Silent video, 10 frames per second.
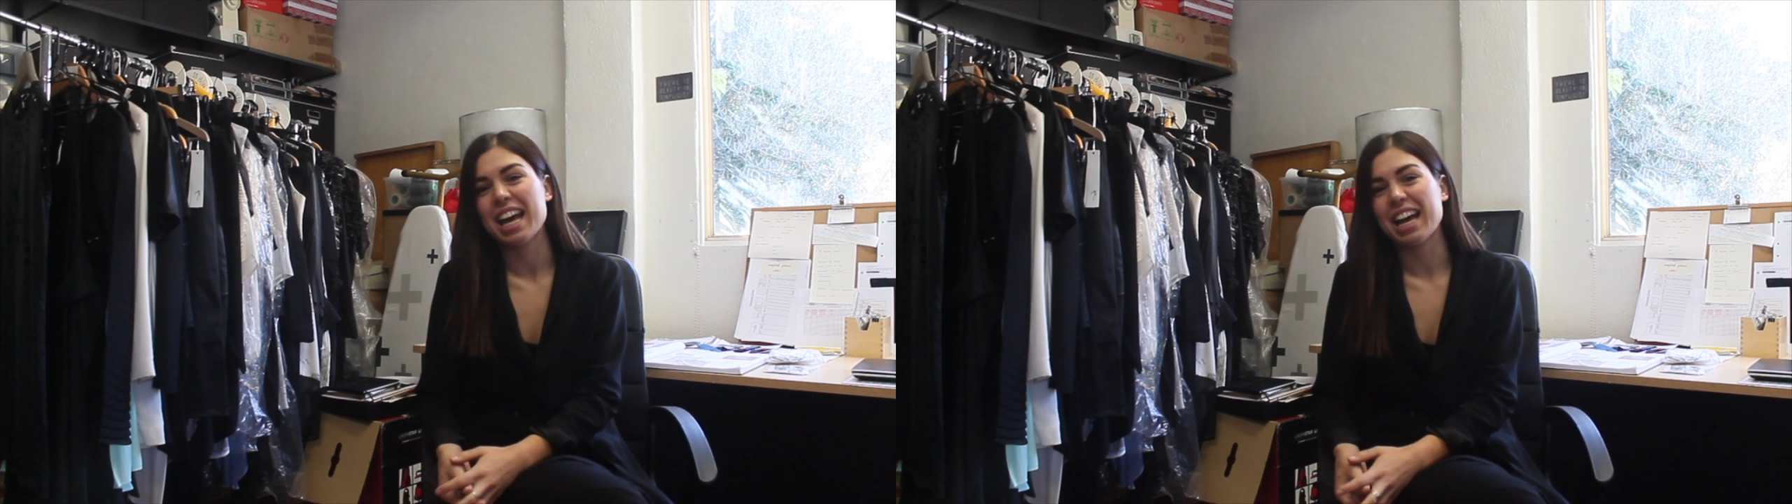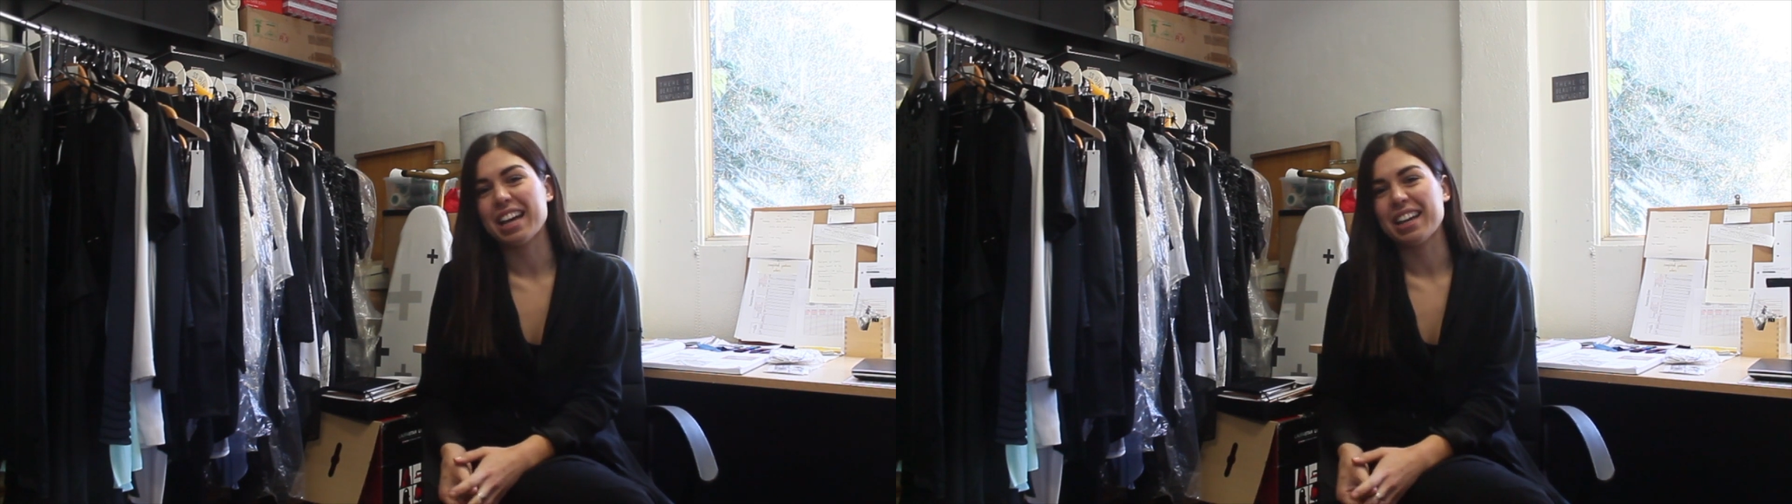
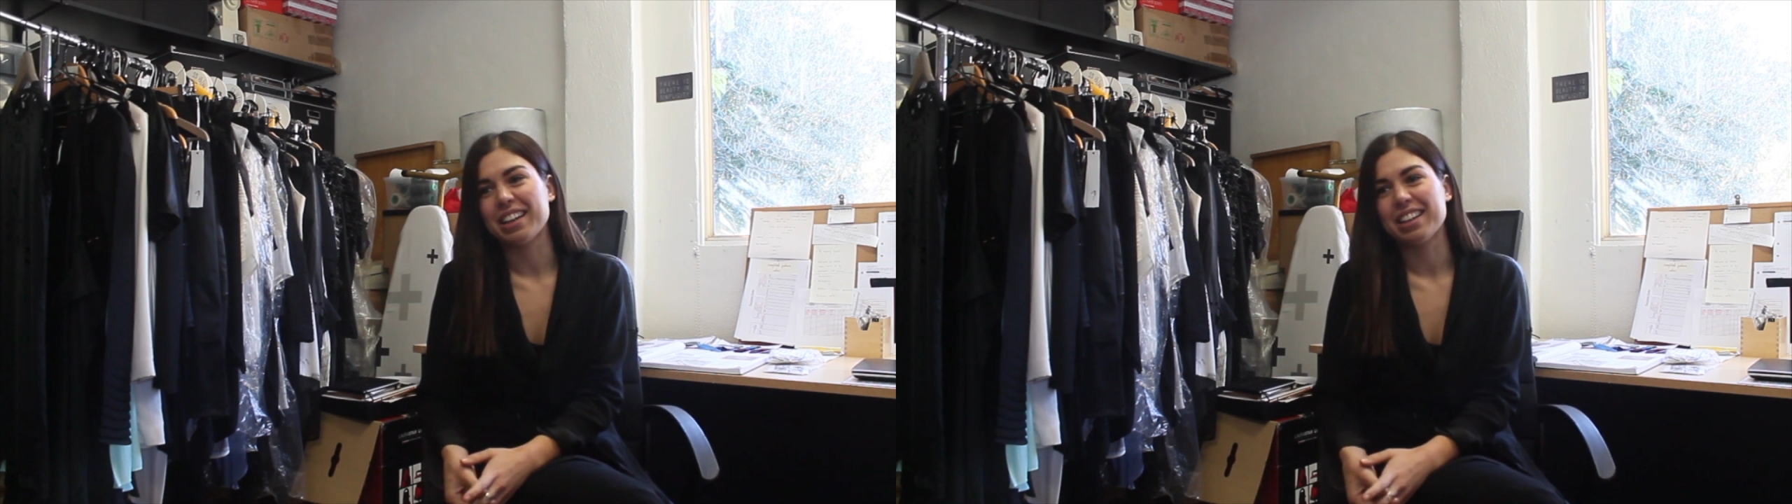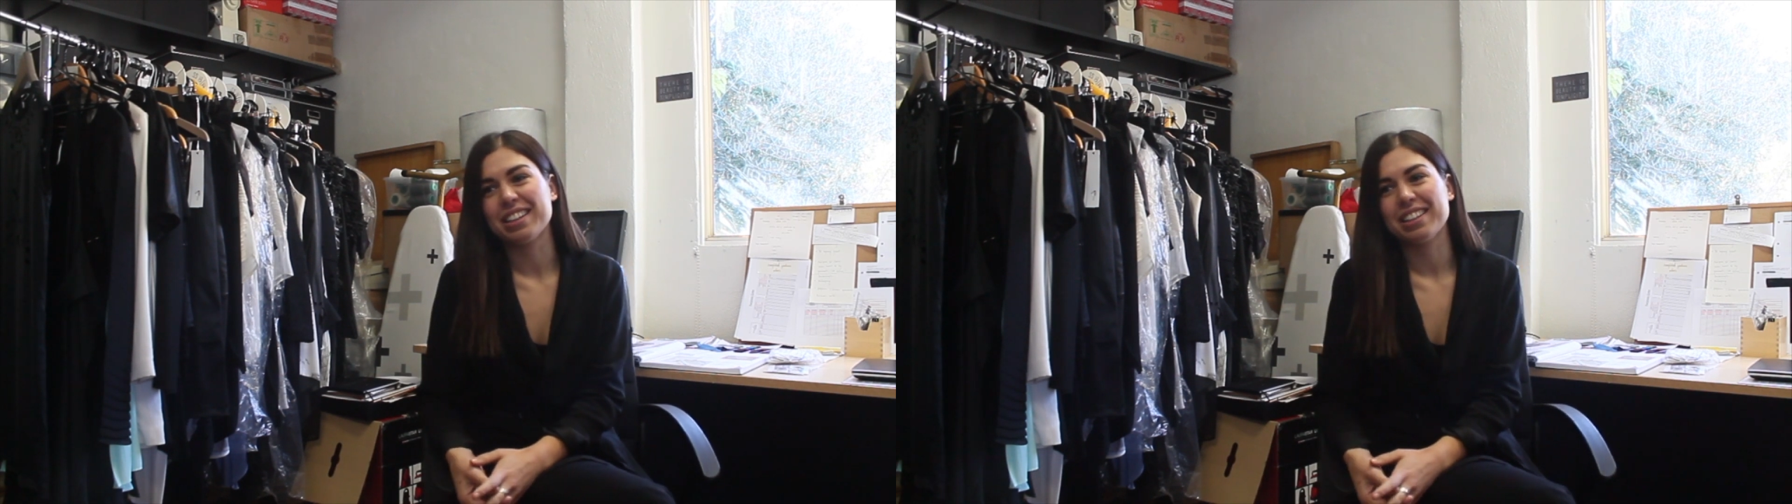
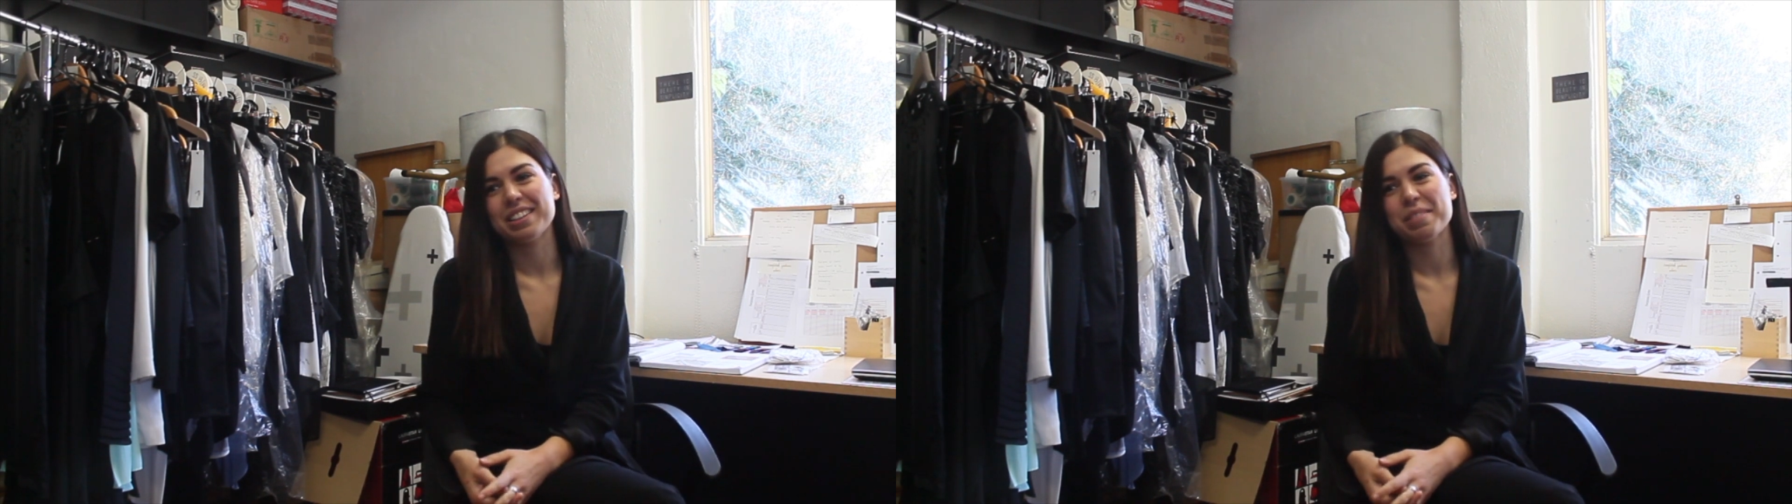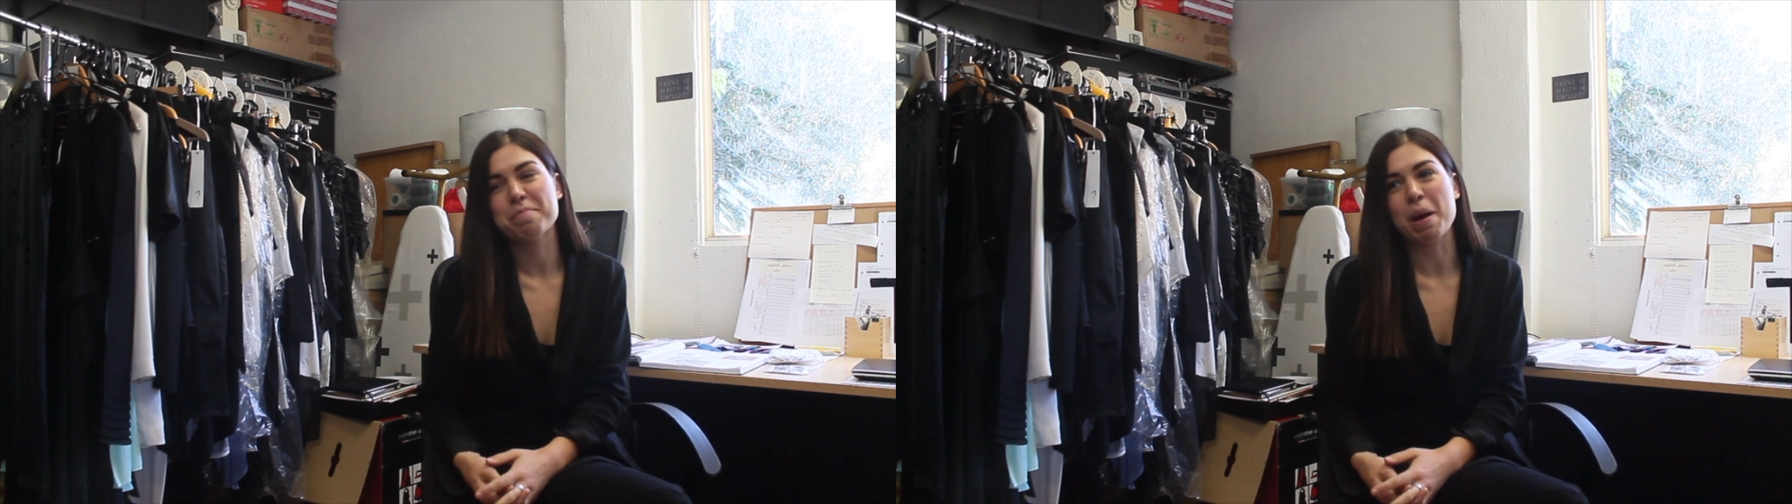
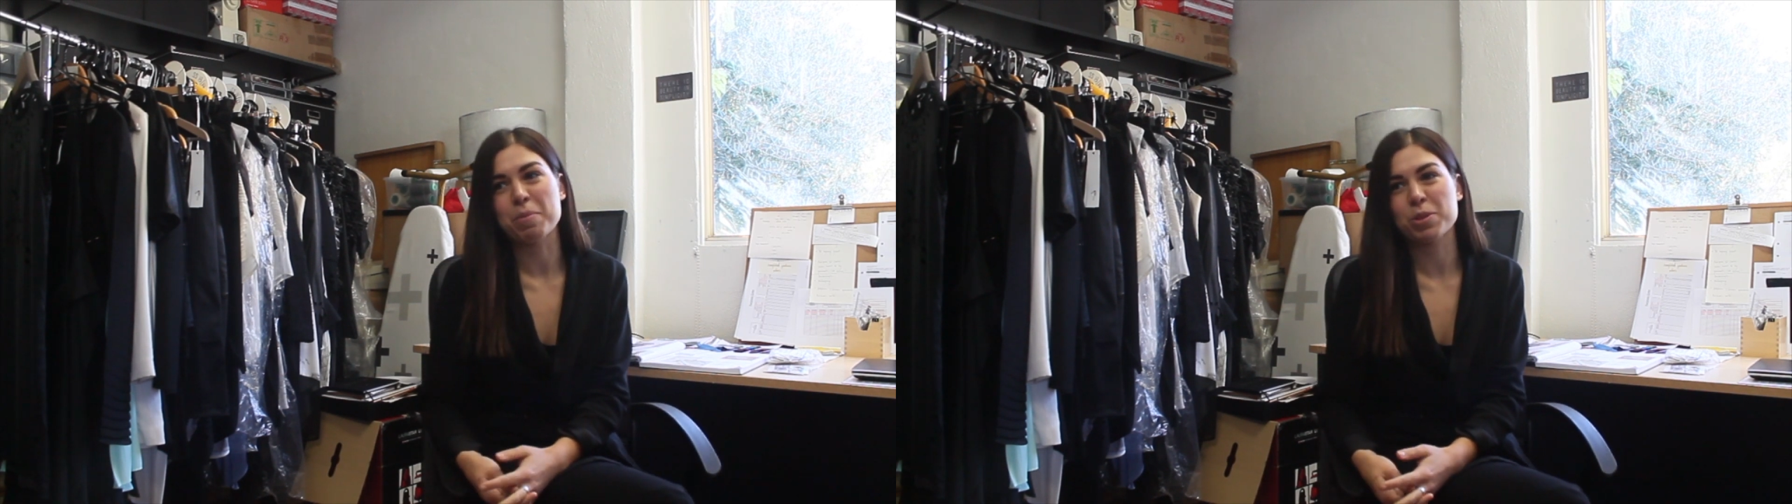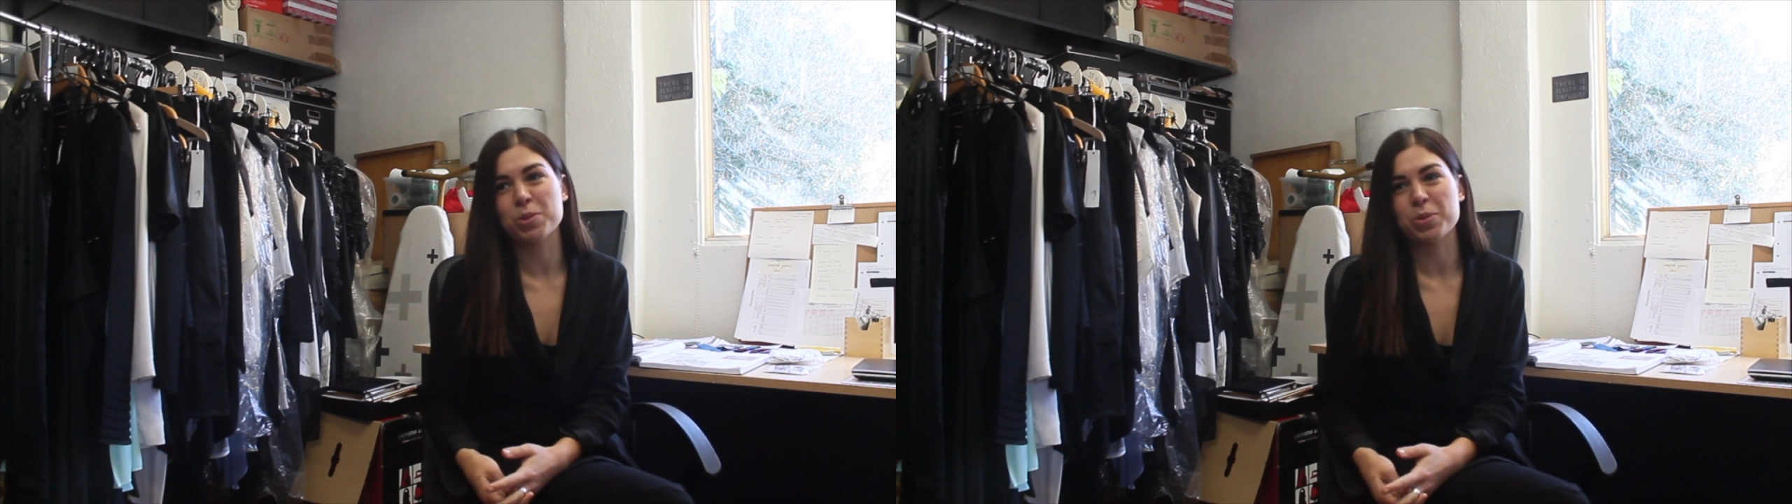uh, mum was